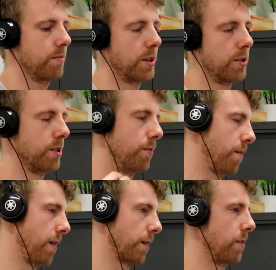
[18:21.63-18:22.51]
because it
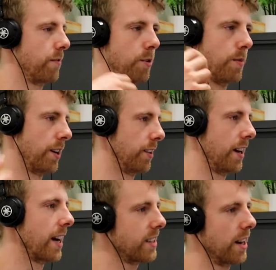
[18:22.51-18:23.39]
might make me feel better the
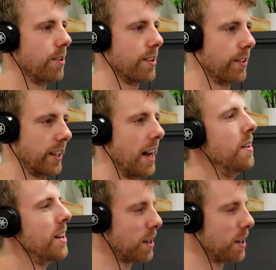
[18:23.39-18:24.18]
next day or something like that.